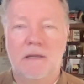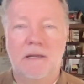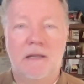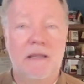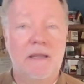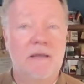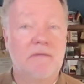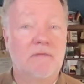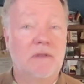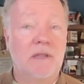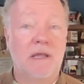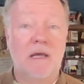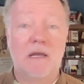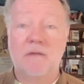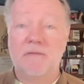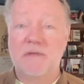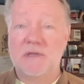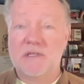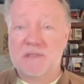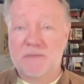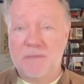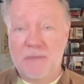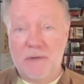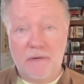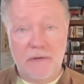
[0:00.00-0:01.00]
I have a lot of
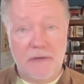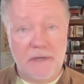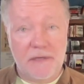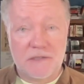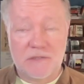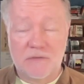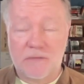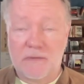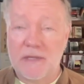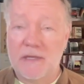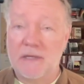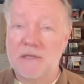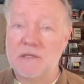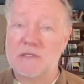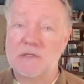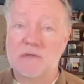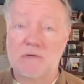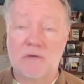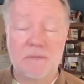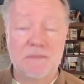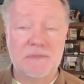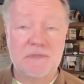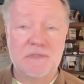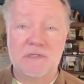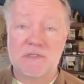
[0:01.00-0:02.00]
experience writing
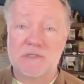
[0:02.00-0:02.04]
scripts and